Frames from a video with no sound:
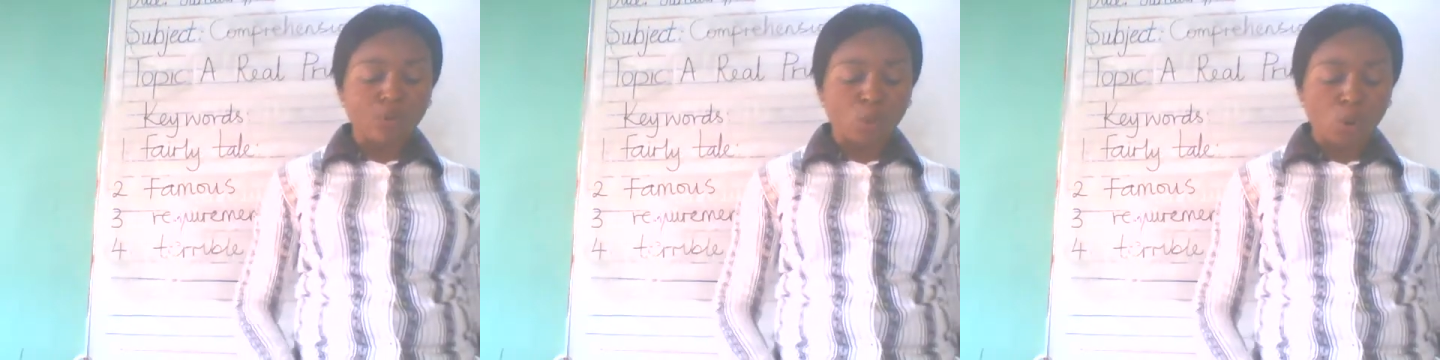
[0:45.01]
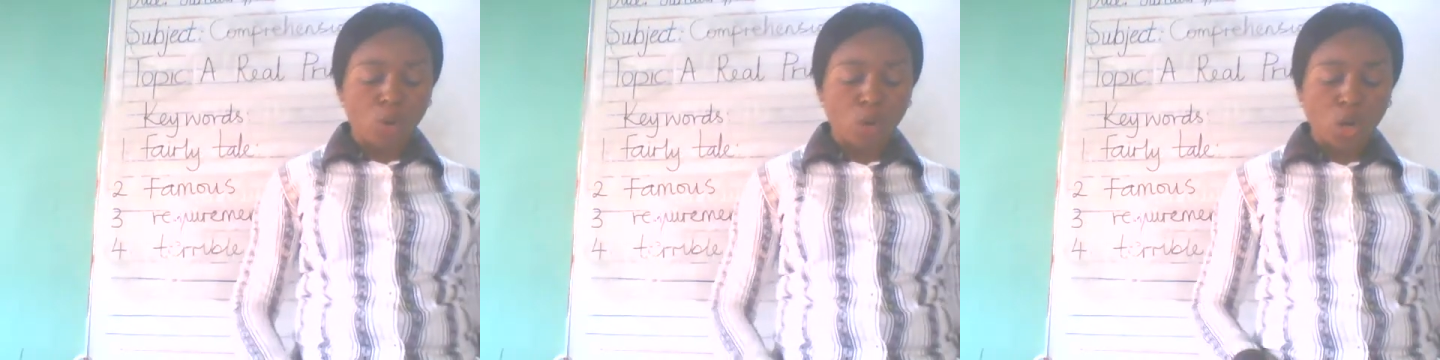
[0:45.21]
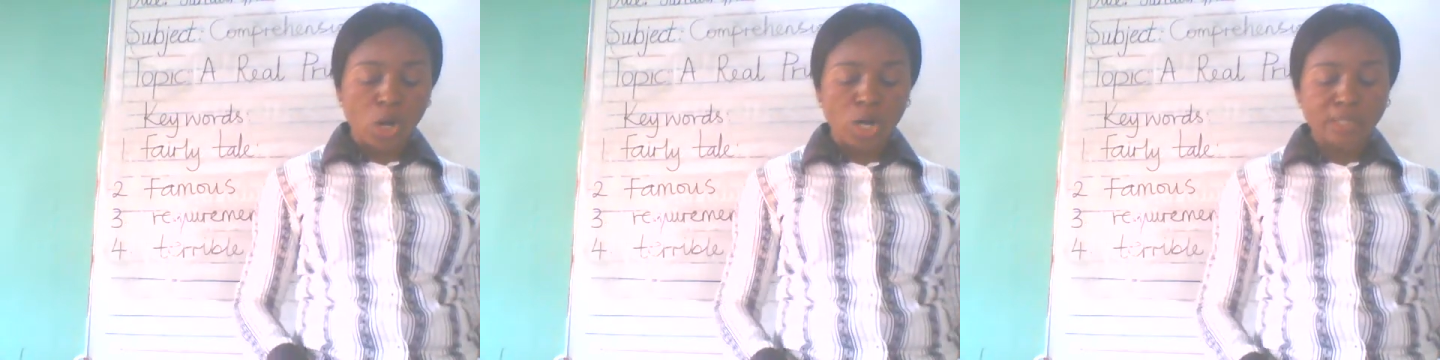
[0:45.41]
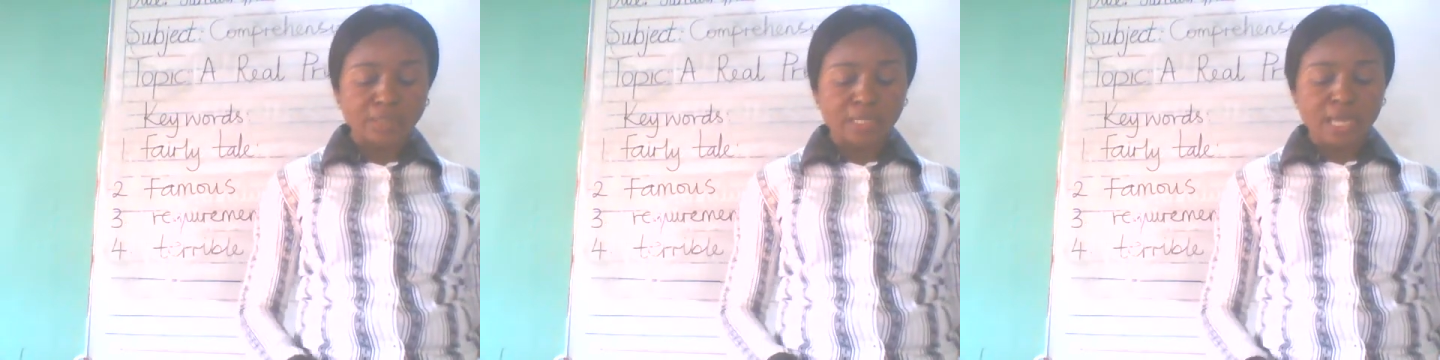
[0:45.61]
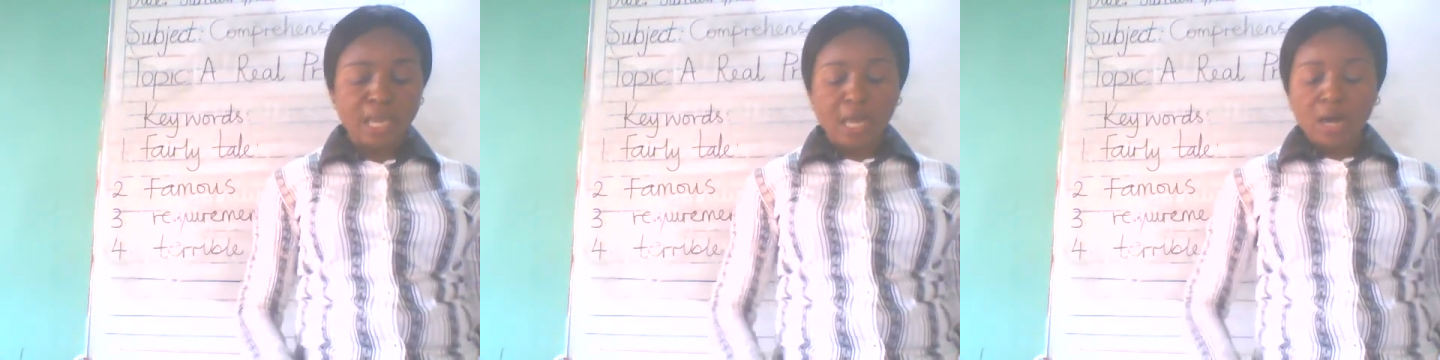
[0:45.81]

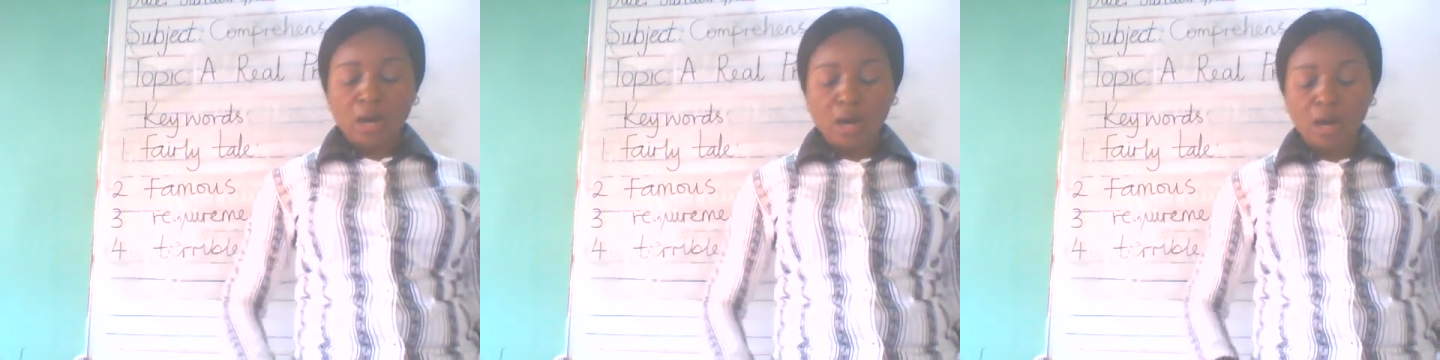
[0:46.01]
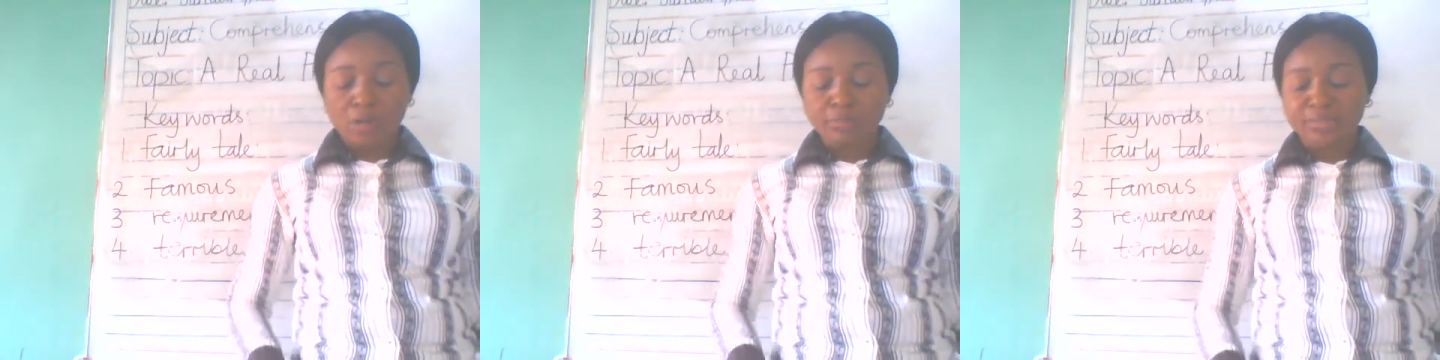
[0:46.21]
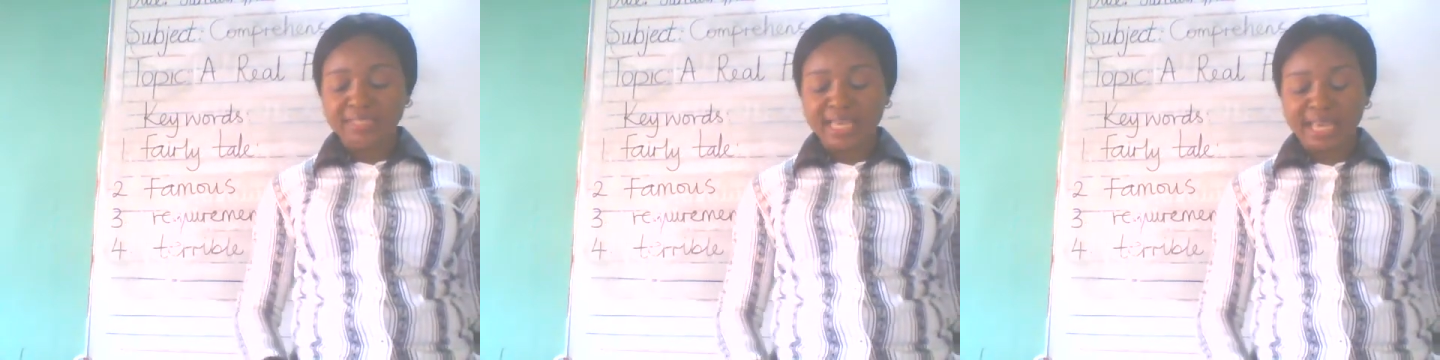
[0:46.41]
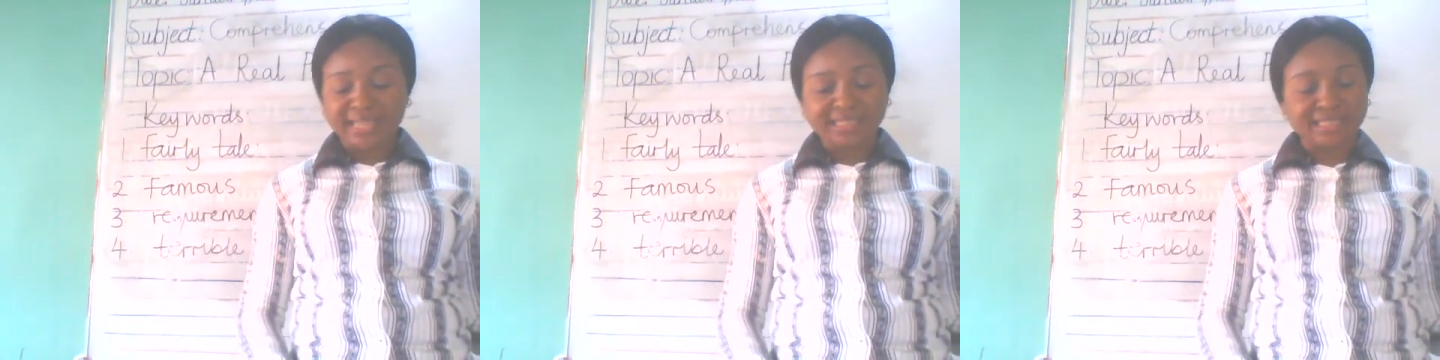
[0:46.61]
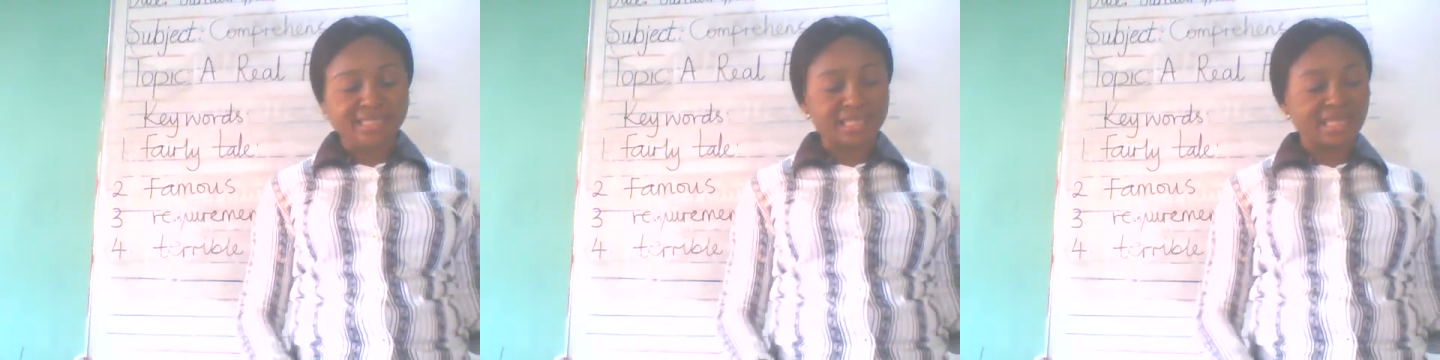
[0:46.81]
word
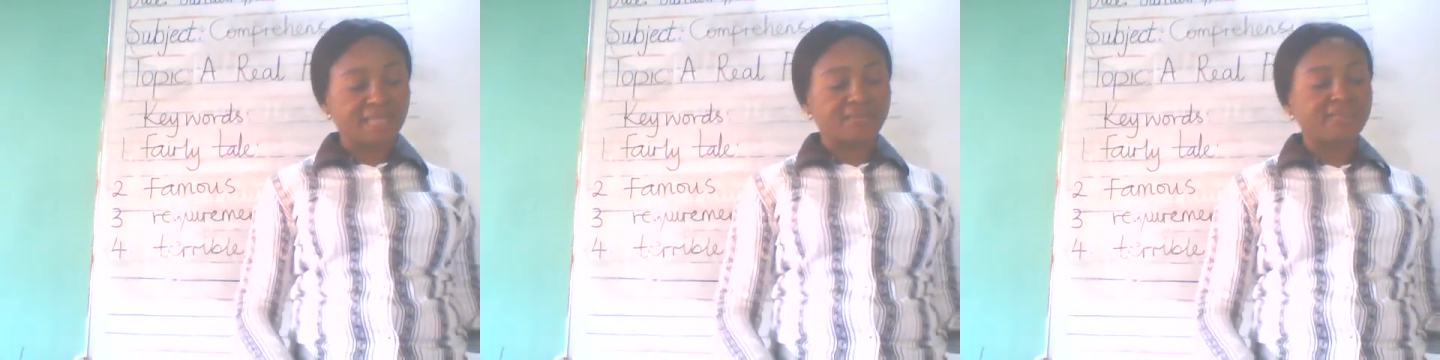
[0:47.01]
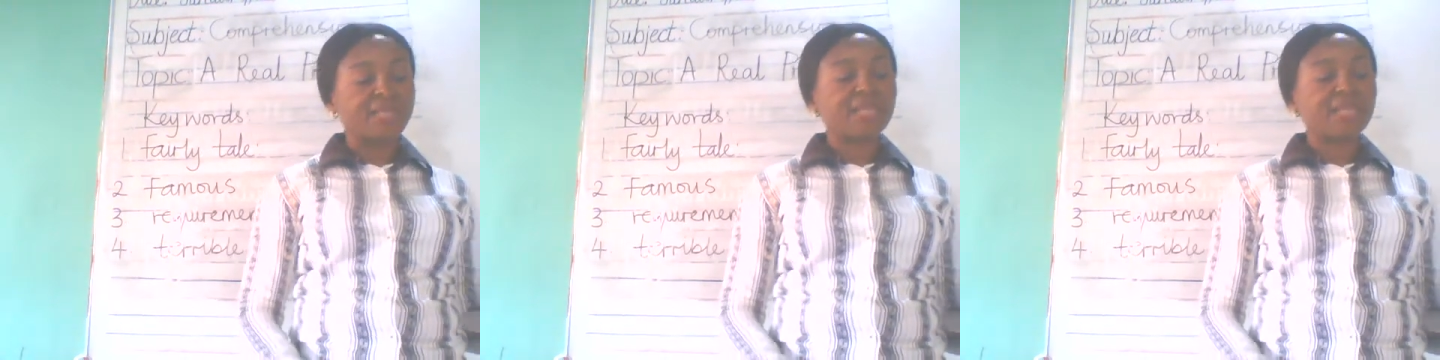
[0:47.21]
objectives.